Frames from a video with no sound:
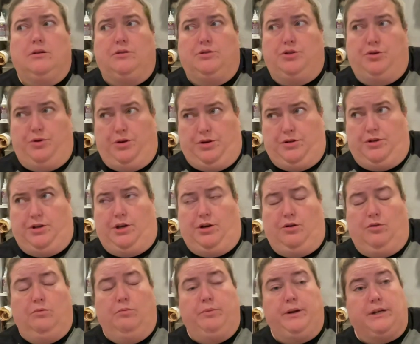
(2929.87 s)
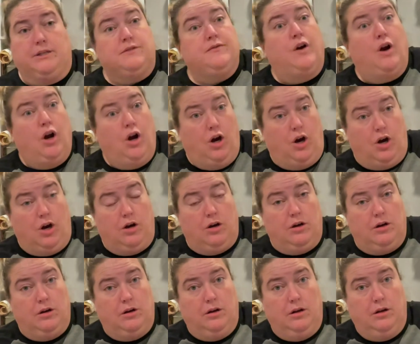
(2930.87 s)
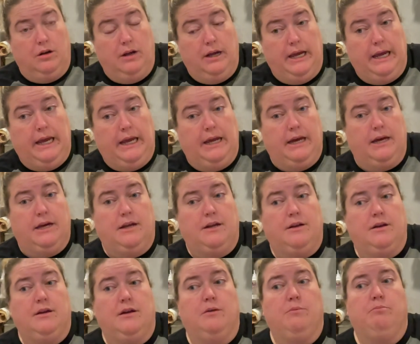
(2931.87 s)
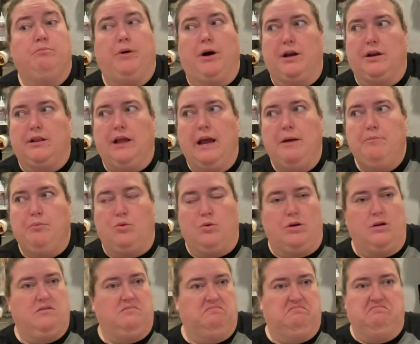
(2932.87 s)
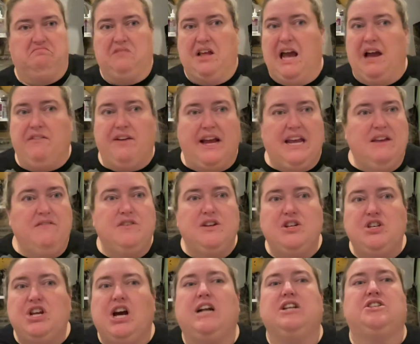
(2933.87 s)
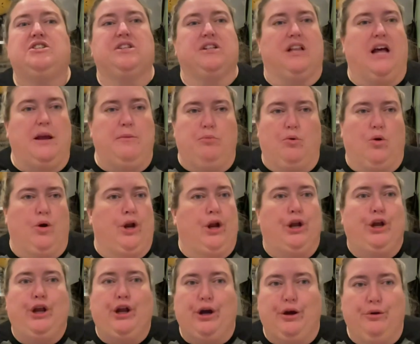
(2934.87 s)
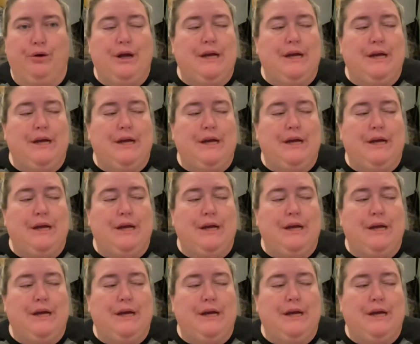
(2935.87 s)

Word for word: 2 years ago because of her, and bought a light board. Have I even touched the light board? No.